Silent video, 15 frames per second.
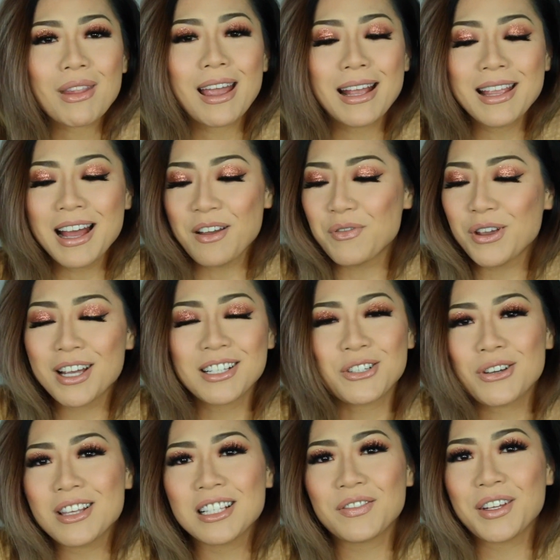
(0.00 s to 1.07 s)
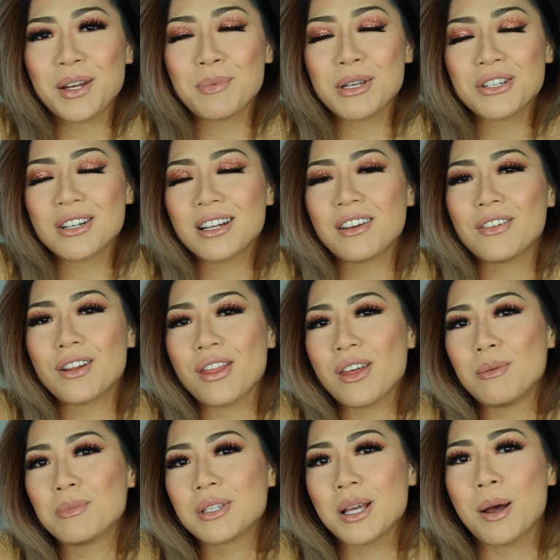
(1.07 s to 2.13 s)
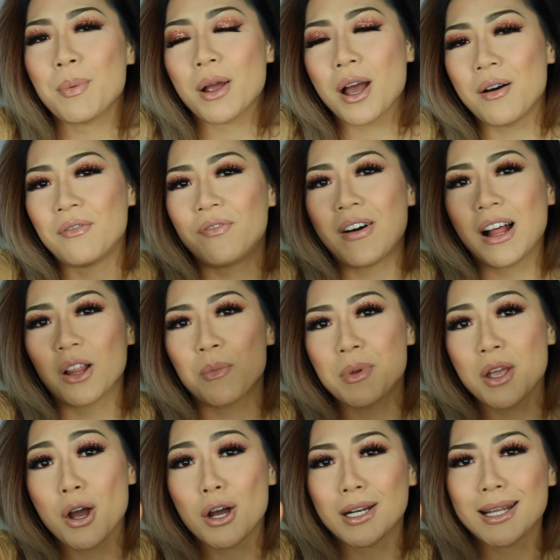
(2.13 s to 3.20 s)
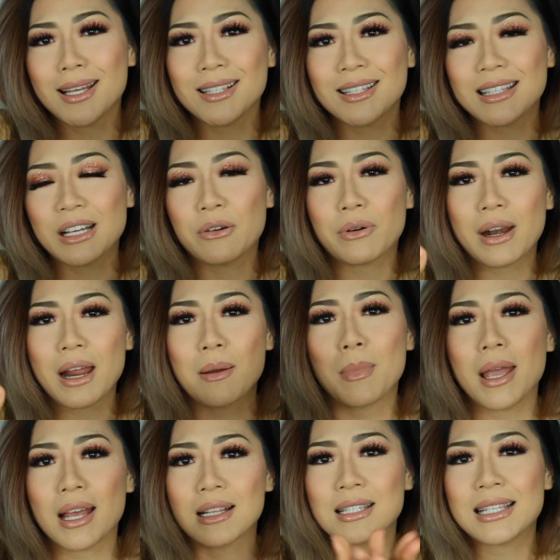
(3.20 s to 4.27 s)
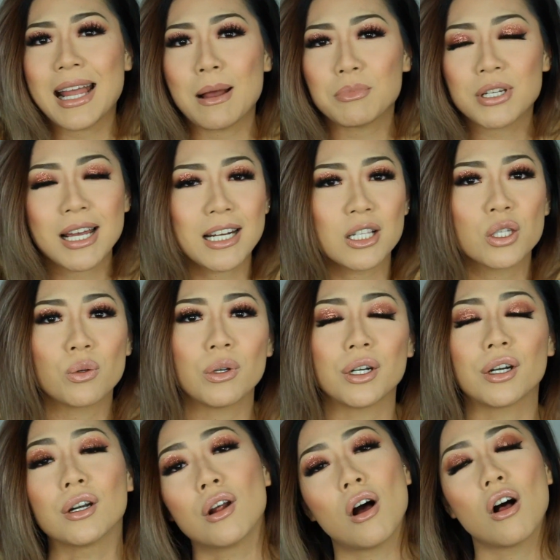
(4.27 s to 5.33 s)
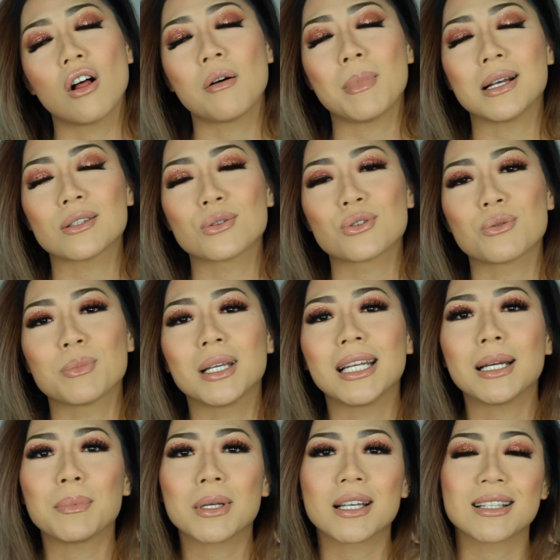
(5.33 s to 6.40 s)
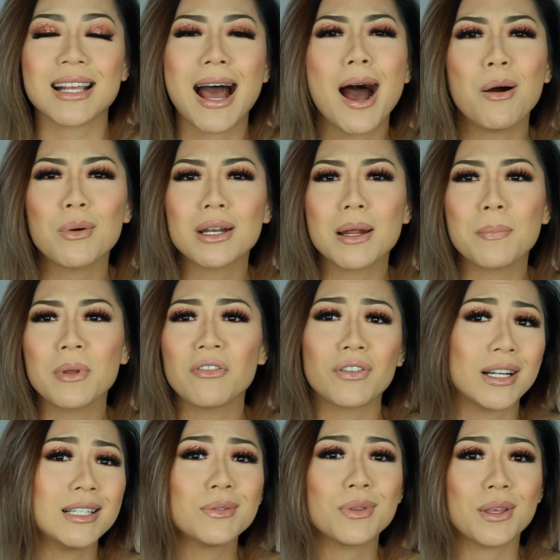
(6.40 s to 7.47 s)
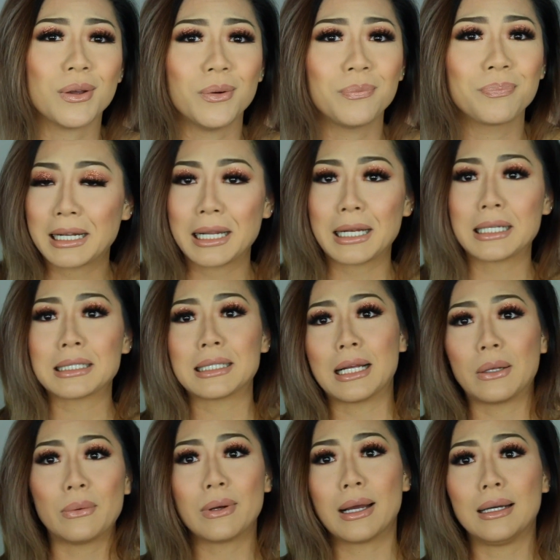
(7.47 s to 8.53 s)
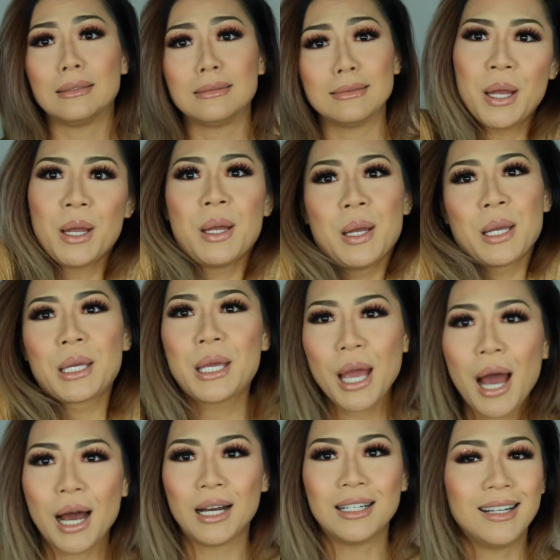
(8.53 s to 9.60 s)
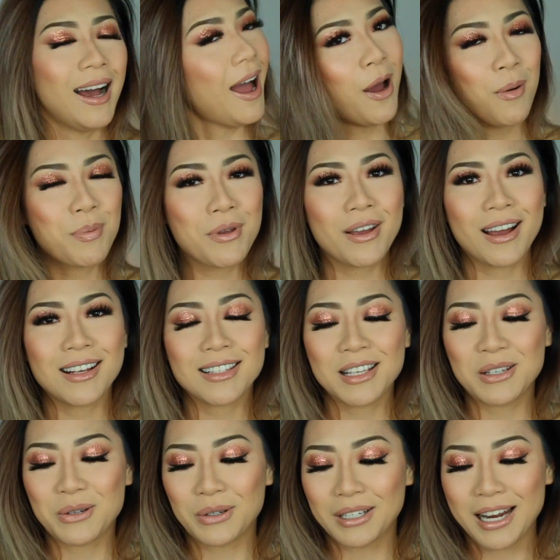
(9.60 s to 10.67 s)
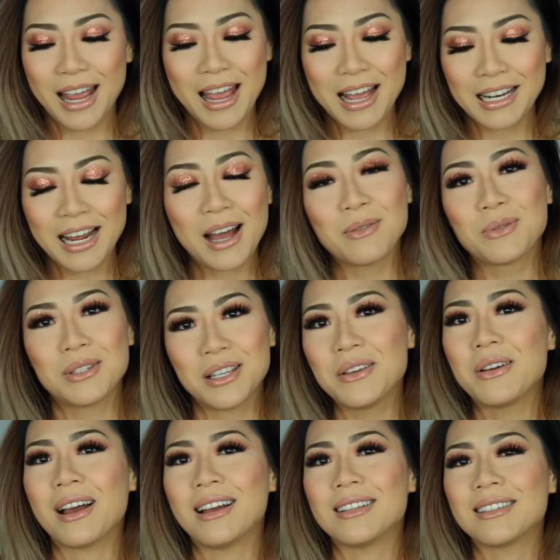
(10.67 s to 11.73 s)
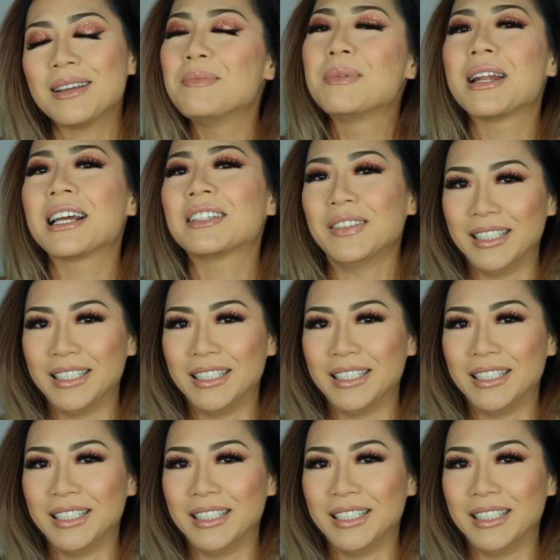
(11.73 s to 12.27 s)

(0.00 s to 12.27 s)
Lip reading: And yeah, if you enjoyed this video, make sure to give it a thumbs up. Come follow me on Instagram and Snapchat and Twitter and all my social media because I want to be friends with you. Yeah, I hope you guys enjoyed and I will see you guys in my next